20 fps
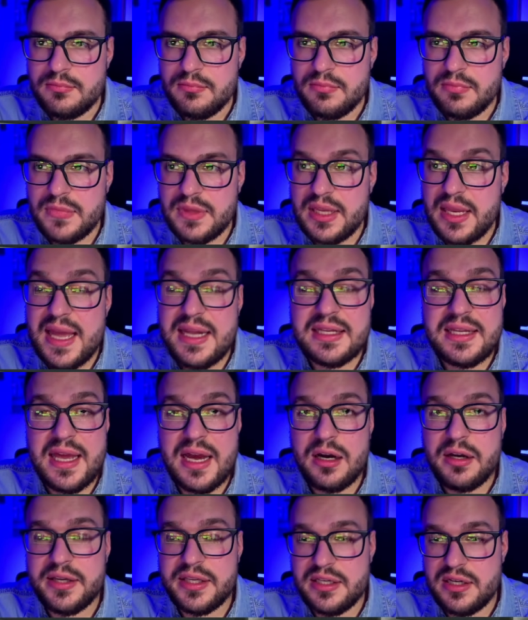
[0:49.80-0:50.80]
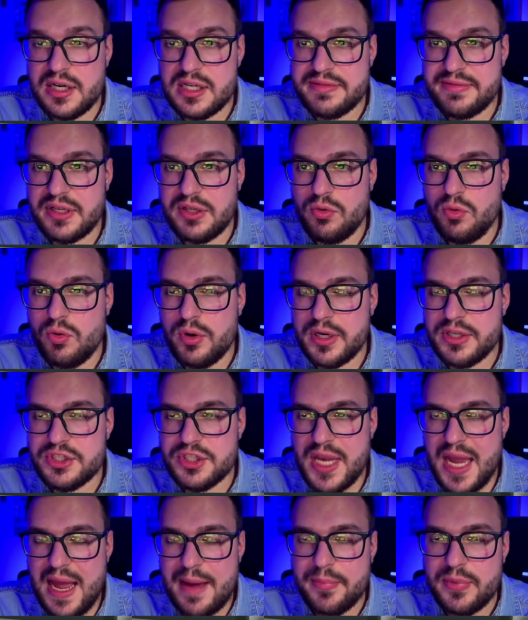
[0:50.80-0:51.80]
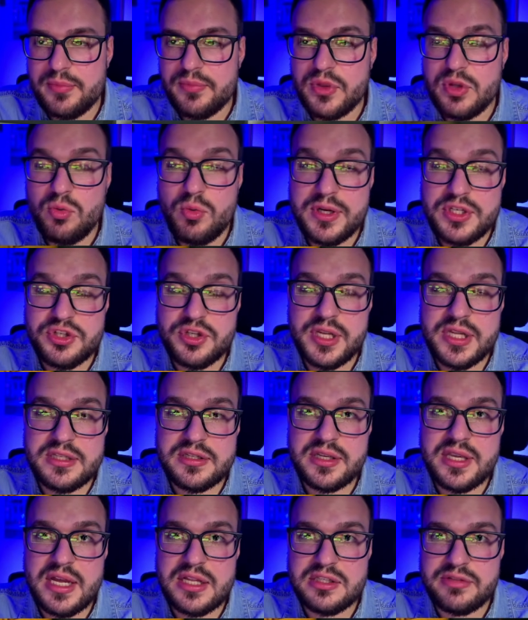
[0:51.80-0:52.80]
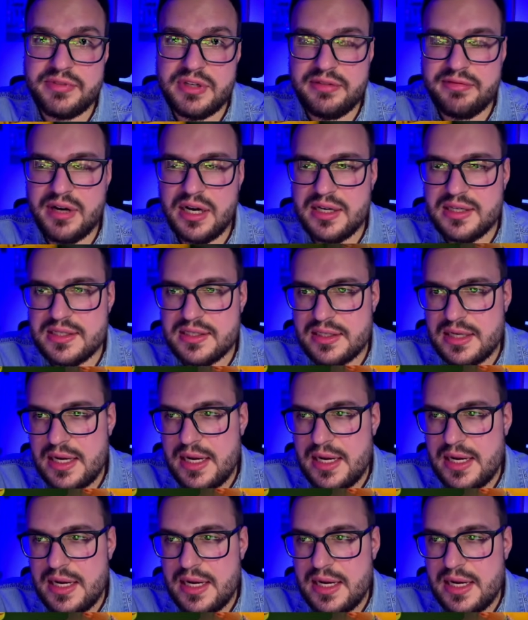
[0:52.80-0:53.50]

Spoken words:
And now here is that orange app, which you need to get to the device.